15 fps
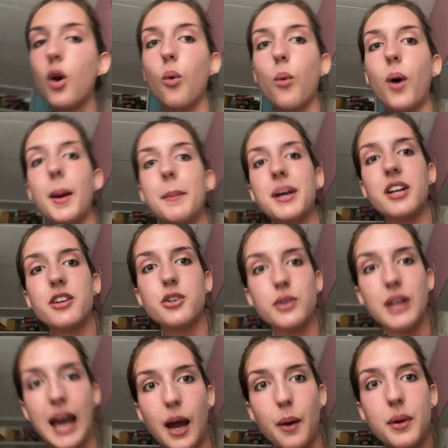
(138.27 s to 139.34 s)
what i'm gonna do
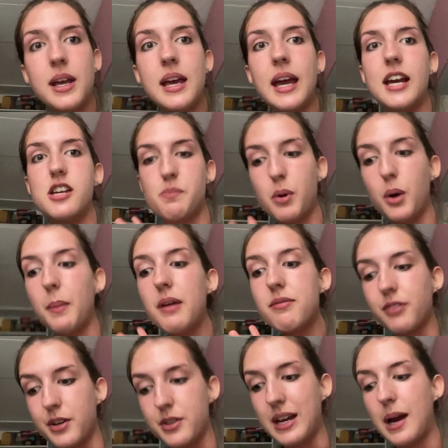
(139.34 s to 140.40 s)
now is put my
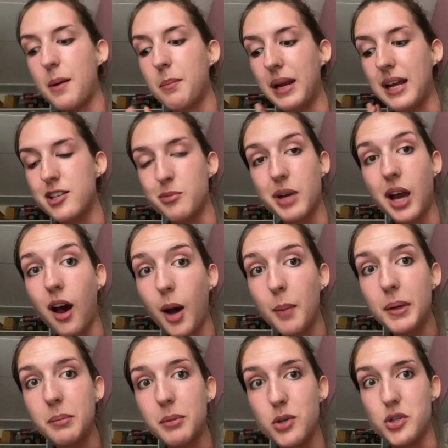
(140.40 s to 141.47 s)
phone down play some
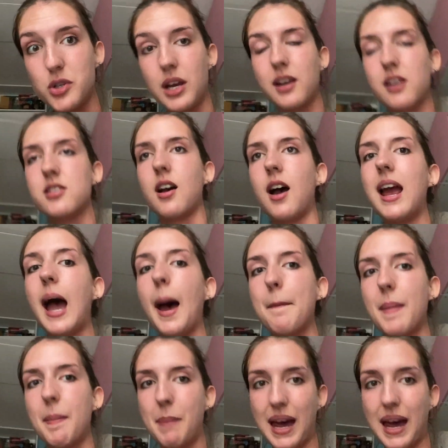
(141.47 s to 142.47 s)
calming music because i am